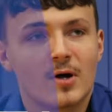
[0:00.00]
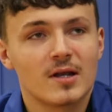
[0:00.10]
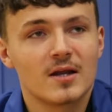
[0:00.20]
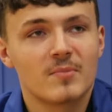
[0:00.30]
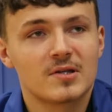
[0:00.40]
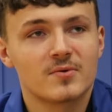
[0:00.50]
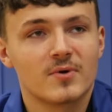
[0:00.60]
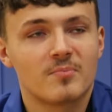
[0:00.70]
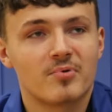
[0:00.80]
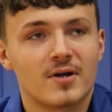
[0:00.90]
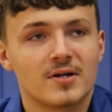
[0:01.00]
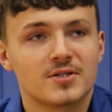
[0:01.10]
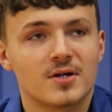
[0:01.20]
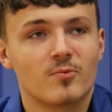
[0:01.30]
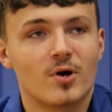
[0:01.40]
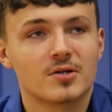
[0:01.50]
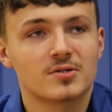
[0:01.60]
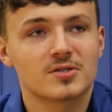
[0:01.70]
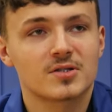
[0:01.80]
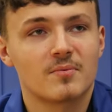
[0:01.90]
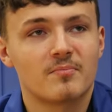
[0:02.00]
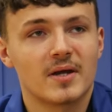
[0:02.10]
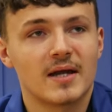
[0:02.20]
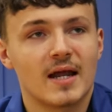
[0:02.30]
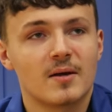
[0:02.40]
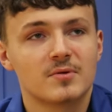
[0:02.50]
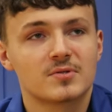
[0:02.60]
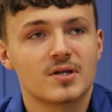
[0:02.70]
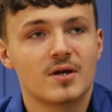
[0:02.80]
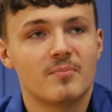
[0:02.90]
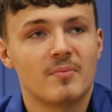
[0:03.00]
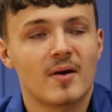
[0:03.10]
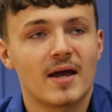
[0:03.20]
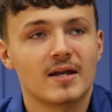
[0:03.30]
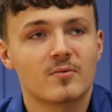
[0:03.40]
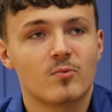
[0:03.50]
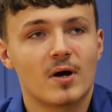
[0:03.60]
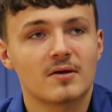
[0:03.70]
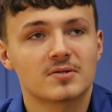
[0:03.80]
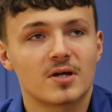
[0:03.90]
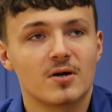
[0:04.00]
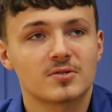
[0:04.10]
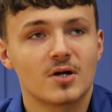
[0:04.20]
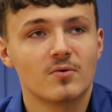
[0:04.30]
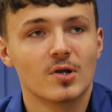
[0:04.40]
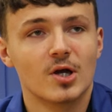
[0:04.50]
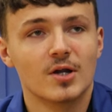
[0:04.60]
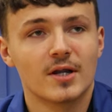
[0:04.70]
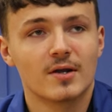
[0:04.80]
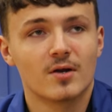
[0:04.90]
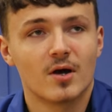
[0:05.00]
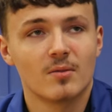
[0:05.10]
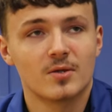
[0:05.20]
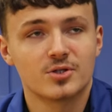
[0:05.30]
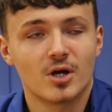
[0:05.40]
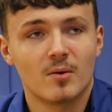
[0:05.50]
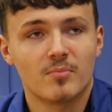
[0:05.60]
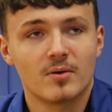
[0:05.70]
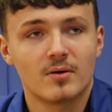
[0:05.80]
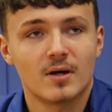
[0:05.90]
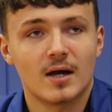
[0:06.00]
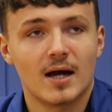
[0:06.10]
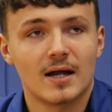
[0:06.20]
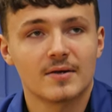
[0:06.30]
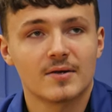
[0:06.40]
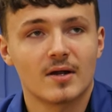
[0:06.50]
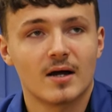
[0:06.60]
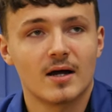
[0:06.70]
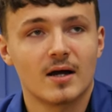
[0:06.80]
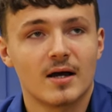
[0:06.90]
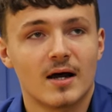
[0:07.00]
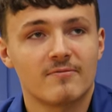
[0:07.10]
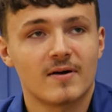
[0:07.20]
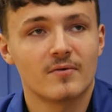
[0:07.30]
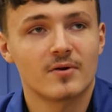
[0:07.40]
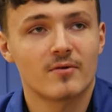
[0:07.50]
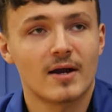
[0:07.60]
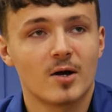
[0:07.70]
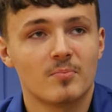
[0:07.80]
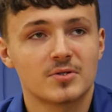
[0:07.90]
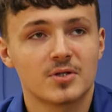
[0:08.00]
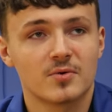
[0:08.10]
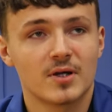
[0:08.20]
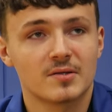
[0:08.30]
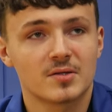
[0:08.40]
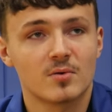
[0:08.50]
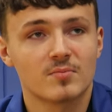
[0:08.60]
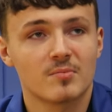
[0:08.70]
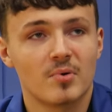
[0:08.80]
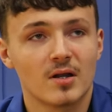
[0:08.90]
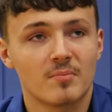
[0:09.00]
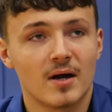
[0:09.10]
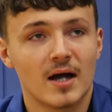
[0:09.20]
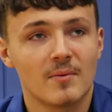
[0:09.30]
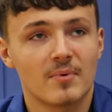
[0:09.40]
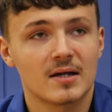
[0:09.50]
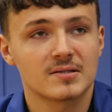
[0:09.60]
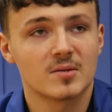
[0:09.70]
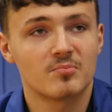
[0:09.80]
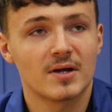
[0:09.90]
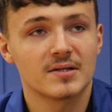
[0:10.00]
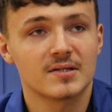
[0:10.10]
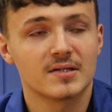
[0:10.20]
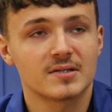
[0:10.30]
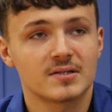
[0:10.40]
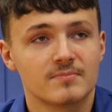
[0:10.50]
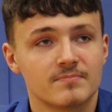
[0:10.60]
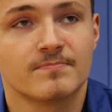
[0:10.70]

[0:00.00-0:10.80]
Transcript: What led me to an apprenticeship was being able to be paid whilst also learning on the job, and I found a great opportunity to come to Polypipe as an apprentice.